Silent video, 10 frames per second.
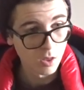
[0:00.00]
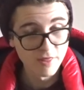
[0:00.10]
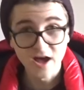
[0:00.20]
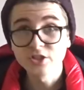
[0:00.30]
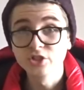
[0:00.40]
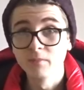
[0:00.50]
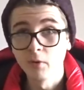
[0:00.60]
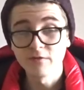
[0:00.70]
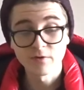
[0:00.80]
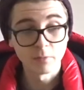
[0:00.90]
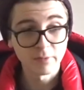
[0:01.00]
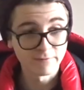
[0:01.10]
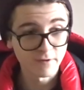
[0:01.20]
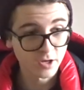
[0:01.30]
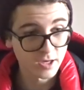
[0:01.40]
That's your boyfriend would be
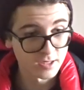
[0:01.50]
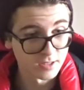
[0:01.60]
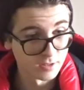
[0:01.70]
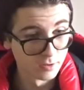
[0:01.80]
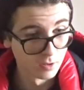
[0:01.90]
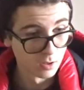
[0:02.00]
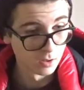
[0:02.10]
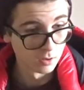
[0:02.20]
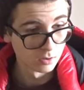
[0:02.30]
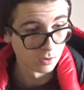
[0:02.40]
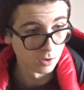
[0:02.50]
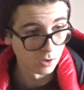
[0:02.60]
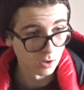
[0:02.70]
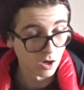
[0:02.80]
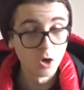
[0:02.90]
fucking...
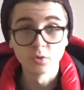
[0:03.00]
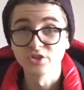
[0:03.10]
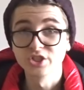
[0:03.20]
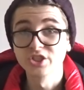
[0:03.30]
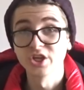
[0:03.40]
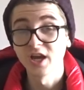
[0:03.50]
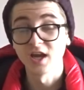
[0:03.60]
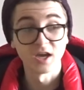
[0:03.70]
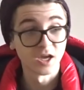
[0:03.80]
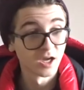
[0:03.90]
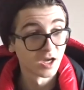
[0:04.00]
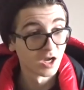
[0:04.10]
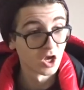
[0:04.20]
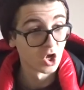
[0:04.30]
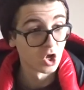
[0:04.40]
Oh shit.
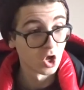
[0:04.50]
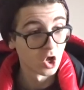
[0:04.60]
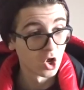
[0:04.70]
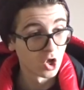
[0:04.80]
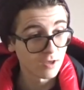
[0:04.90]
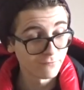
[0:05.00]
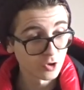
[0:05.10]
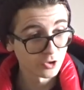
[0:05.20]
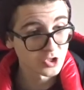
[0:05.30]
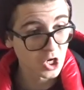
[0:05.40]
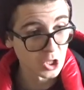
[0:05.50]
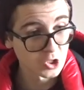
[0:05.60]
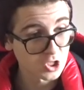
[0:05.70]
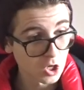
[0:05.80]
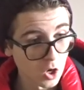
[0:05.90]
If you got your
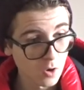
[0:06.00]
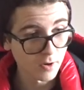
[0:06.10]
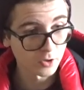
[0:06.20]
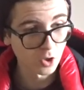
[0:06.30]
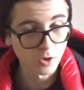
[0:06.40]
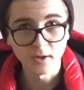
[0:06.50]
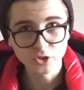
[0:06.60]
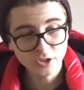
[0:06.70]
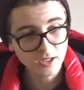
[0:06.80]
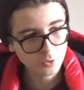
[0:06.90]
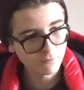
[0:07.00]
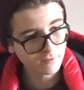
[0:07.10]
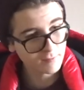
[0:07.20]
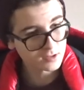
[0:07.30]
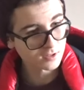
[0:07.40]
tongues... Oh my god, imagine that to a
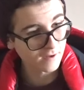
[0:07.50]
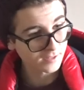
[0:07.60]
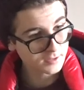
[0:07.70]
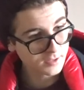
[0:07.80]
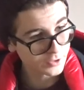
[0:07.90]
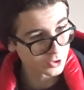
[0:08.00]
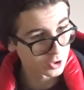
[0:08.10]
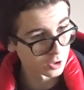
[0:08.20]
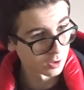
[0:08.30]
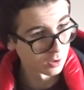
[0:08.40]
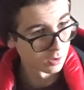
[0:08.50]
female's advantage.